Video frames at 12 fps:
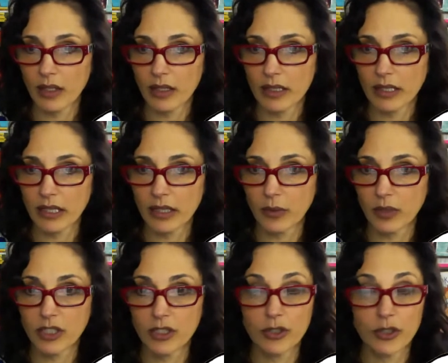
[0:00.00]
see, what
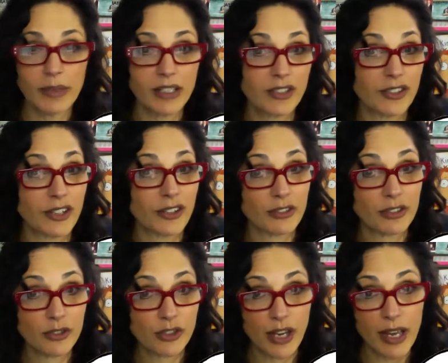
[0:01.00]
to do to make sure you don't
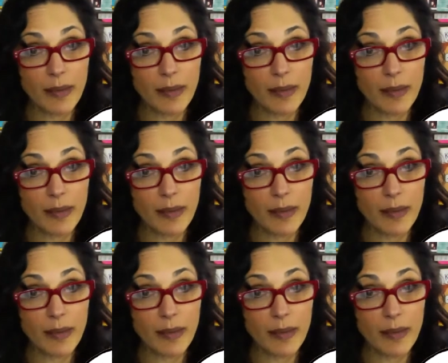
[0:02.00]
lose your